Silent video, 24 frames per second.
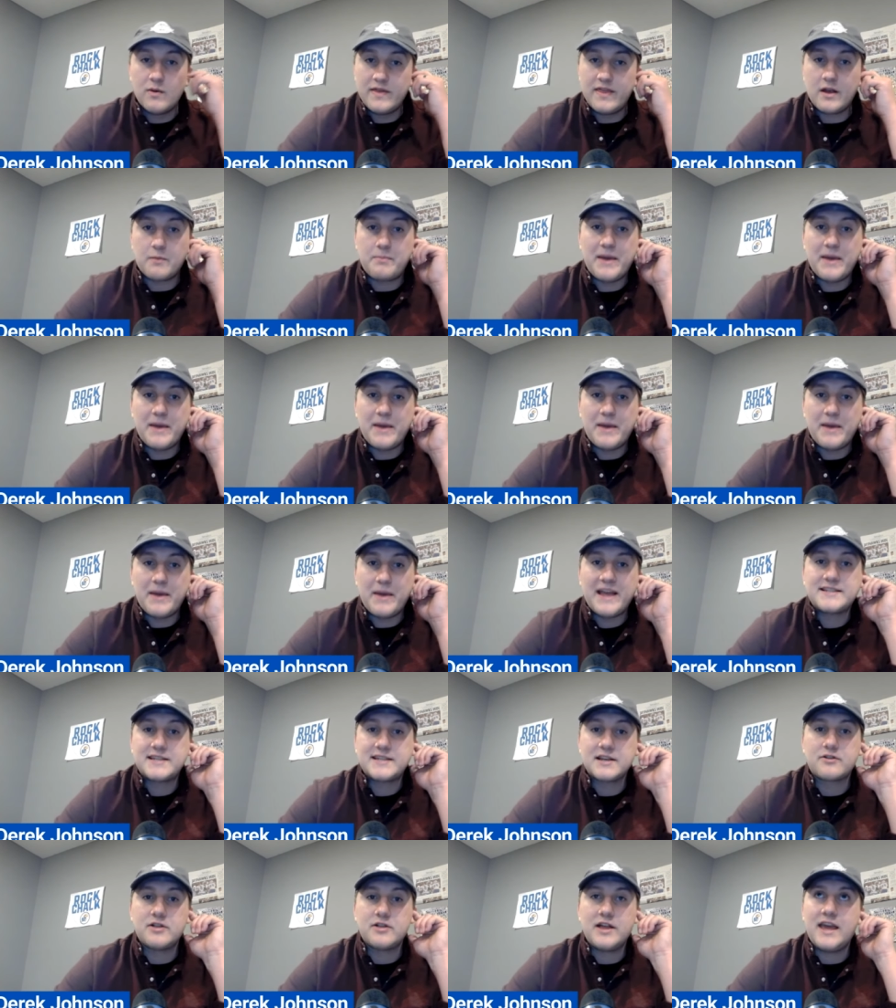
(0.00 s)
when they're
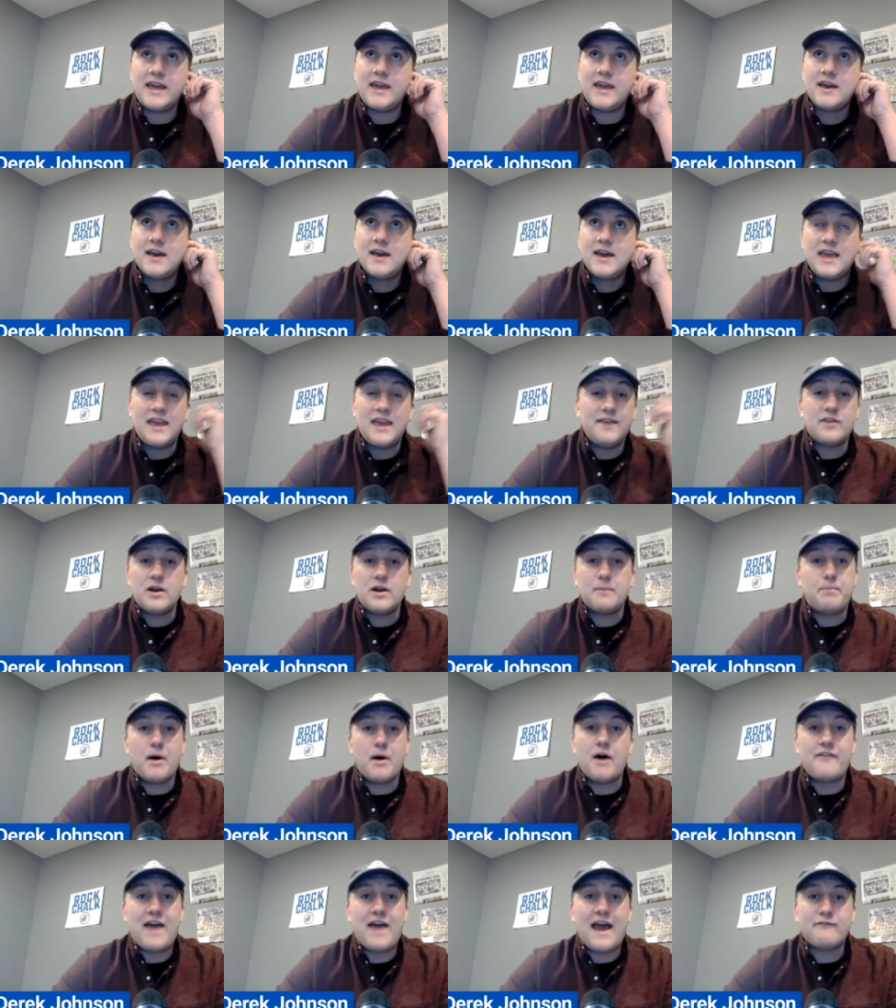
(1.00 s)
basically even
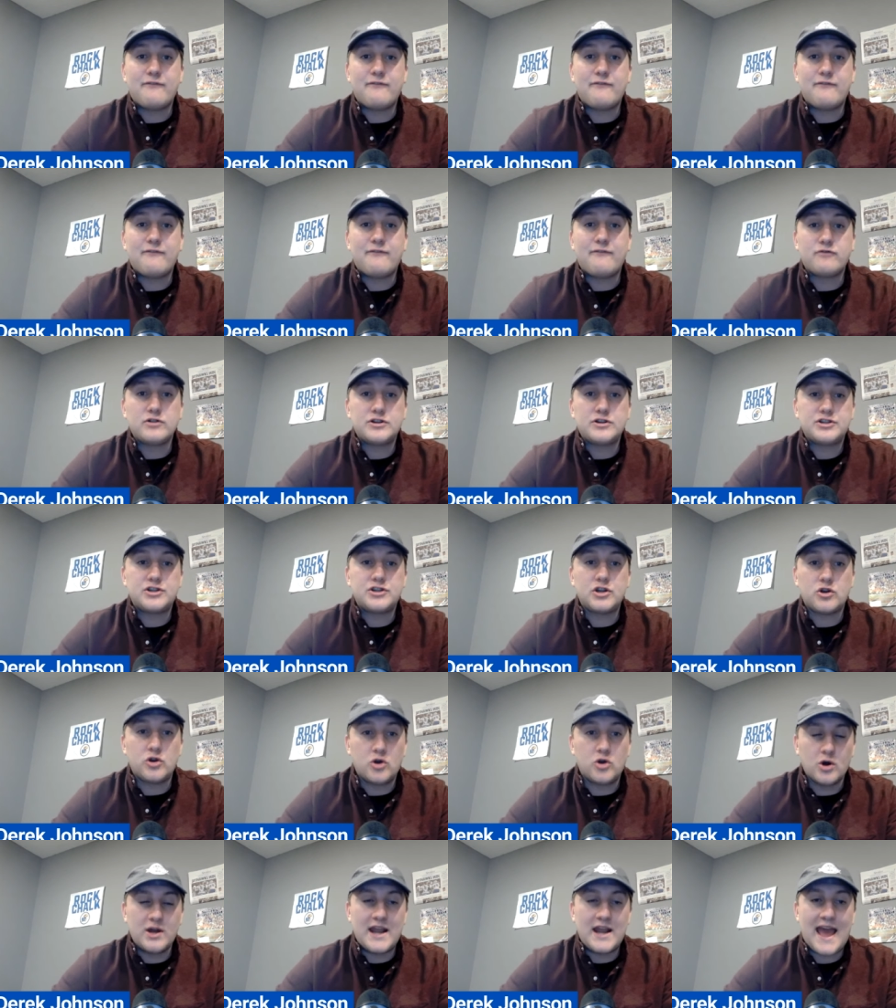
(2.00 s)
above average to
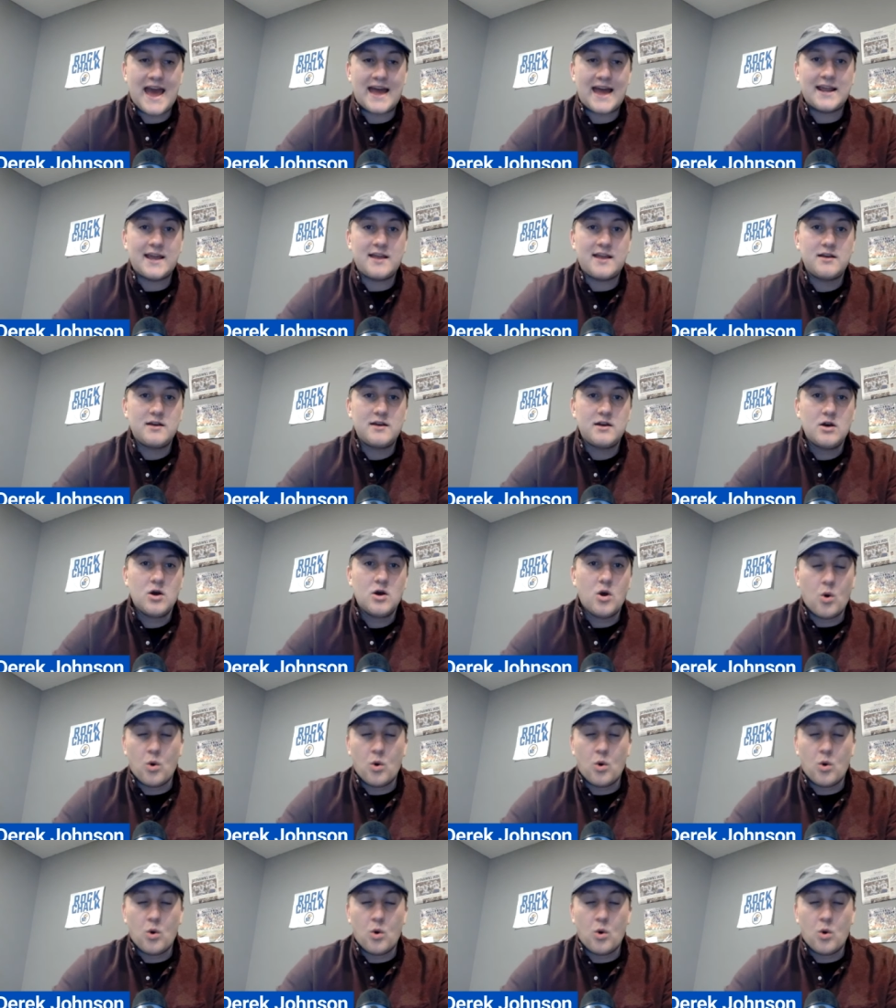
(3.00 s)
good at it
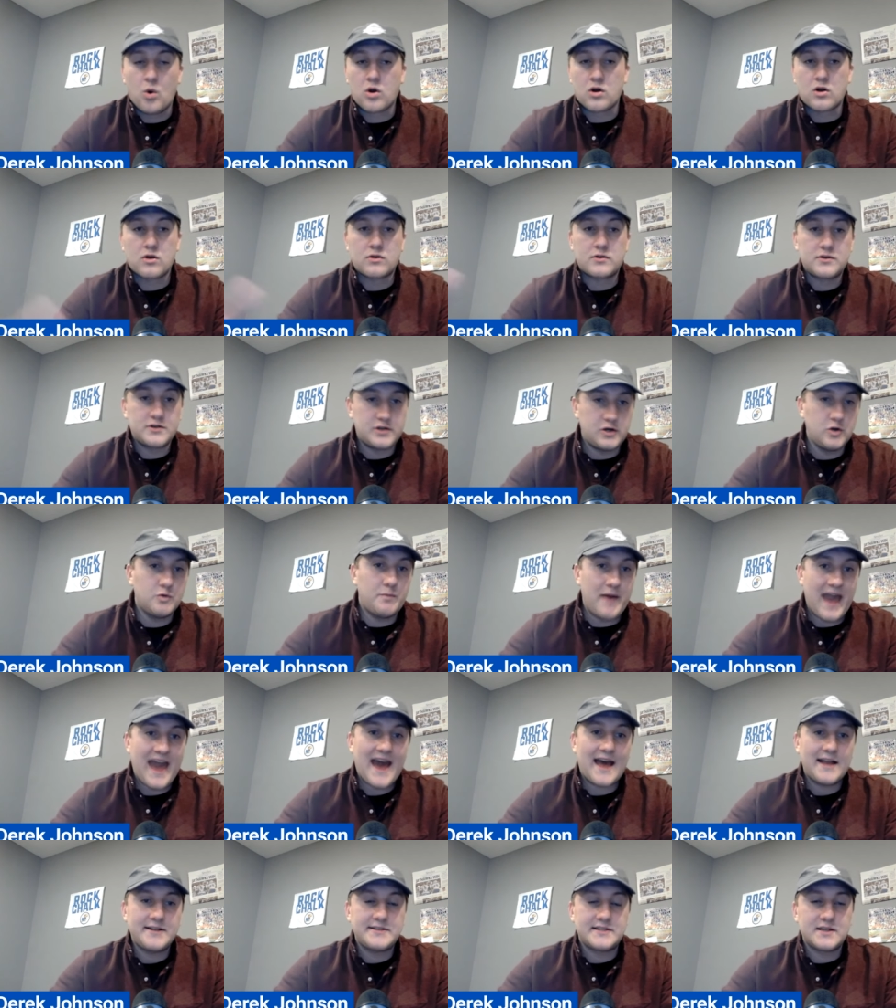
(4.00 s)
or too
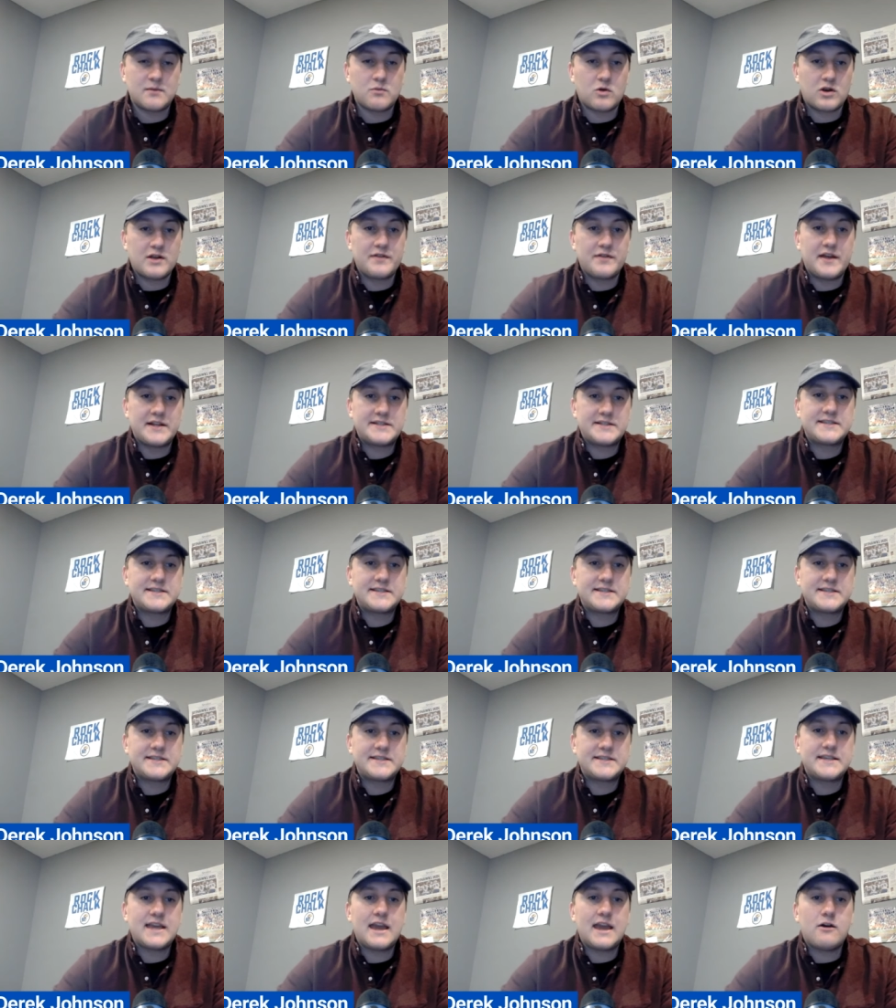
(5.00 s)
bad, somewhere in that
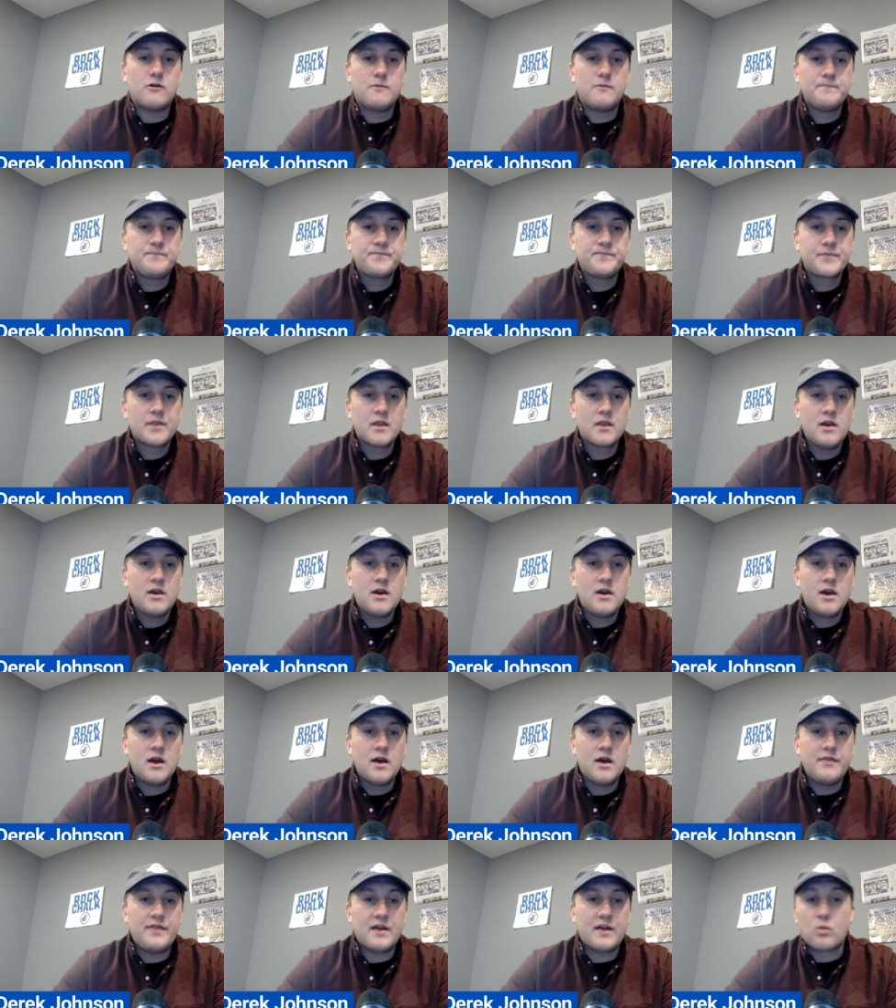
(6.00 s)
scale,
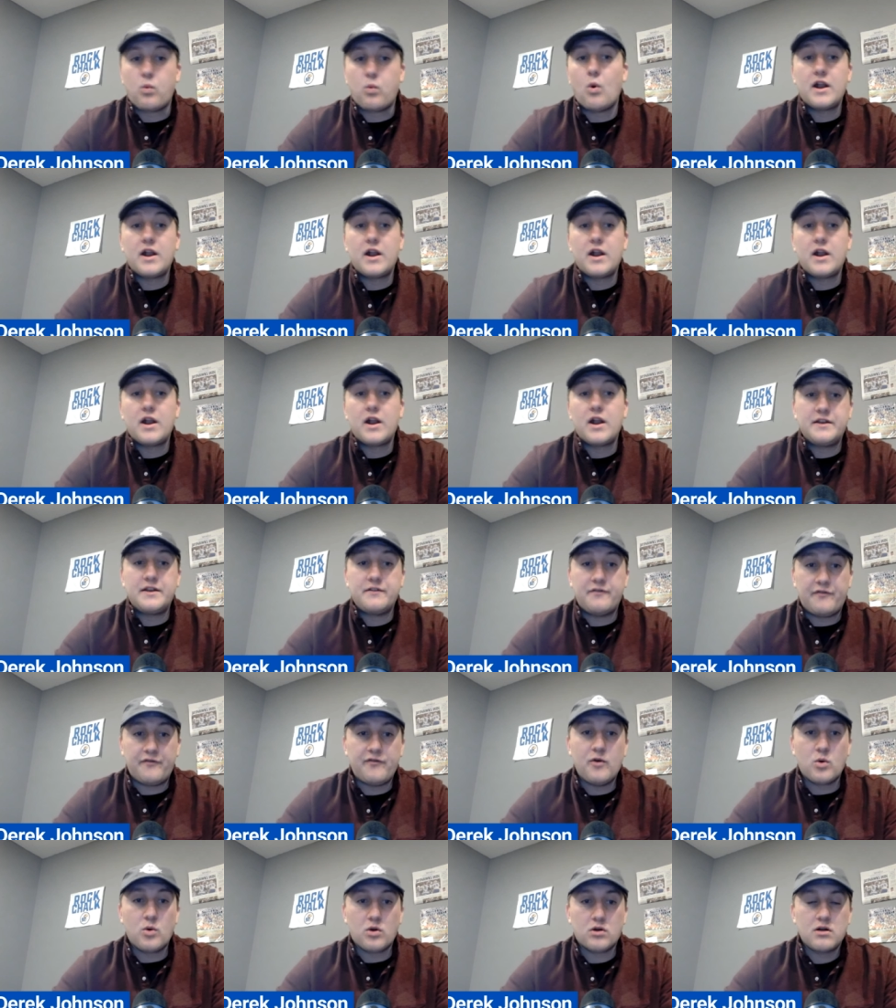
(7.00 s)
they're one in
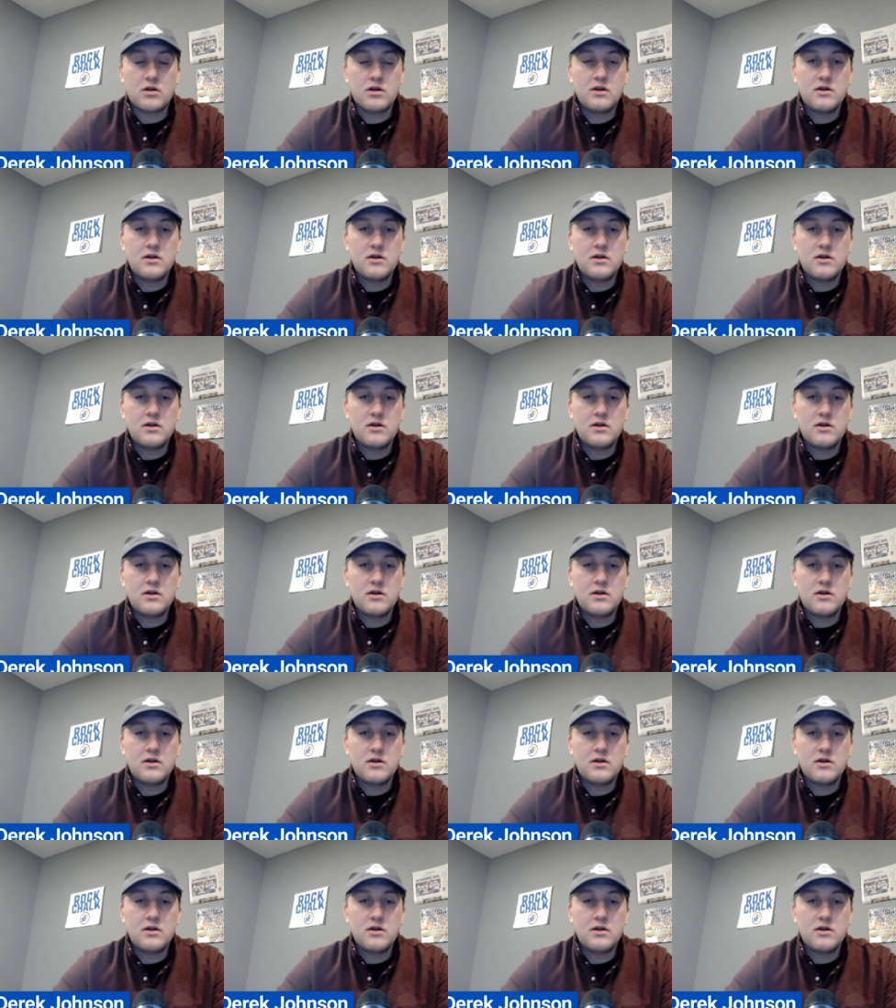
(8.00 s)
four.